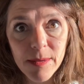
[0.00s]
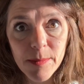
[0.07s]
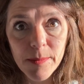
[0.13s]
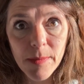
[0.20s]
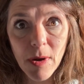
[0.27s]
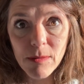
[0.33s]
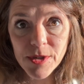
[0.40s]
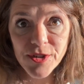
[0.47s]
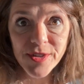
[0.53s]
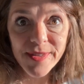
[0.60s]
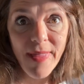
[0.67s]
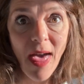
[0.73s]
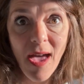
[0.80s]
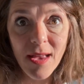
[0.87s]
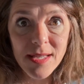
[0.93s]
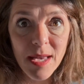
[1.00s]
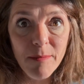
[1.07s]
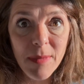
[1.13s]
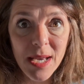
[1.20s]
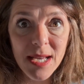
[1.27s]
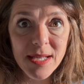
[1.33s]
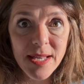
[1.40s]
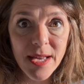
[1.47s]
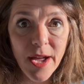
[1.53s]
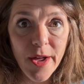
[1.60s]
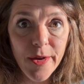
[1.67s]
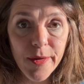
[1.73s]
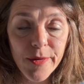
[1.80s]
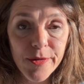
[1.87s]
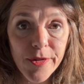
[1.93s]
I was just there 10 minutes ago.
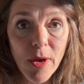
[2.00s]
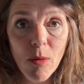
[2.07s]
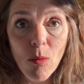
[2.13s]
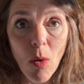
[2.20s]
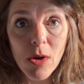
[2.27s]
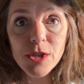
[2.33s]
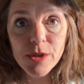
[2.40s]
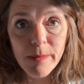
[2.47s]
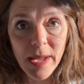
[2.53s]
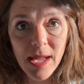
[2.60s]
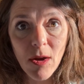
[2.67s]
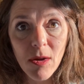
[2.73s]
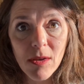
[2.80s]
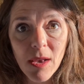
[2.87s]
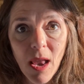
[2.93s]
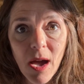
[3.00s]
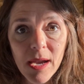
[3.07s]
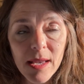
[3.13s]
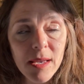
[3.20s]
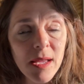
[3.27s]
So watch me online.